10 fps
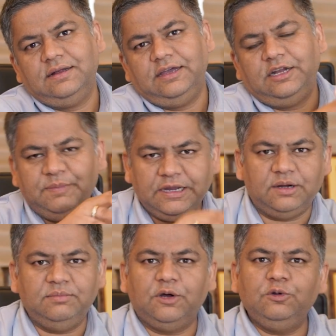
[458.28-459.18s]
it may
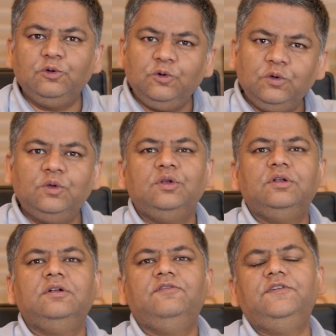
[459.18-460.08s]
come down to
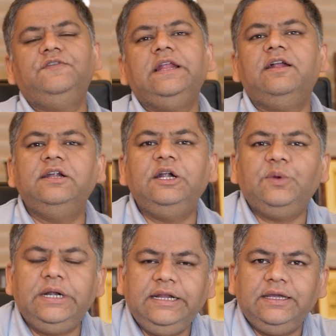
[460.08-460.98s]

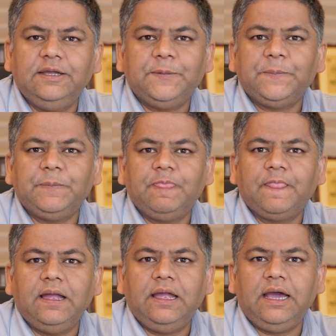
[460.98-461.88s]
1520.
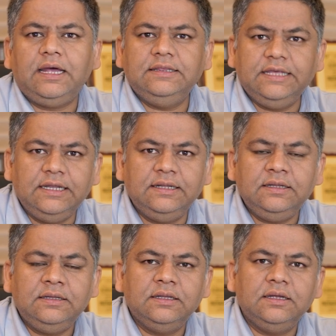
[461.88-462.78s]
And
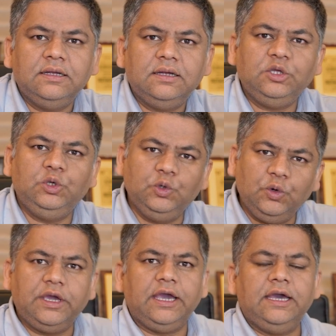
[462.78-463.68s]
then you
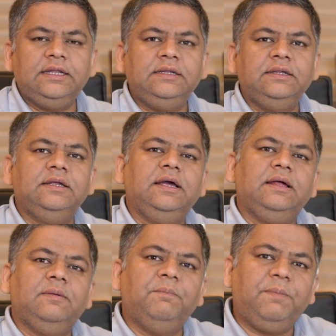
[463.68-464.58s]
can
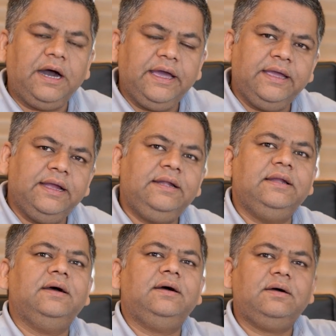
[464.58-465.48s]
buy
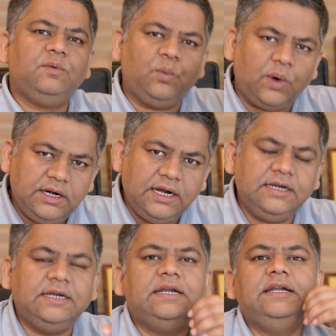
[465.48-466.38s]
it
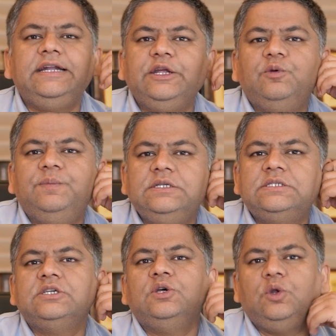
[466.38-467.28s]
180
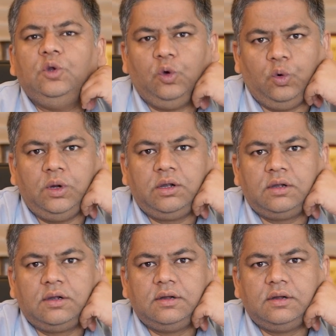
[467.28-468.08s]
rupees lower.